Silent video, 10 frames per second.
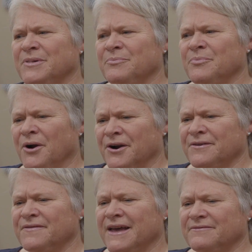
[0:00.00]
but
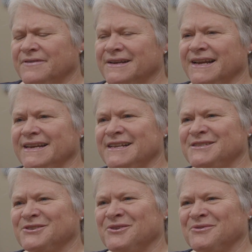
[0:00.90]
part of that funding
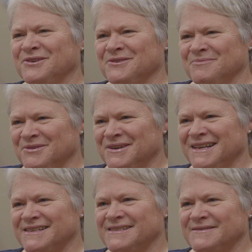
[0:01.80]
needs to go to
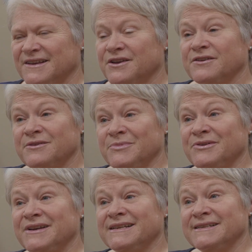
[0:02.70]
communities,
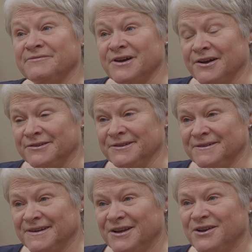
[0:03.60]
communities of color,
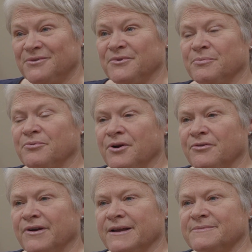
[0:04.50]
where
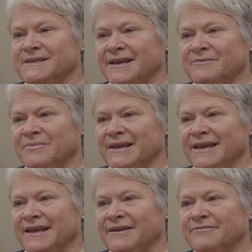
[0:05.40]
programs can
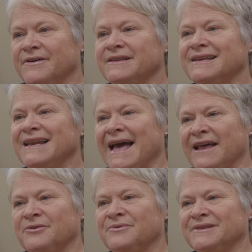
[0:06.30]
be funded
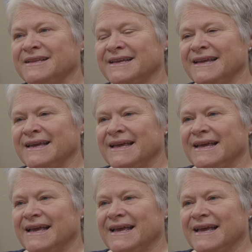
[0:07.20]
adequately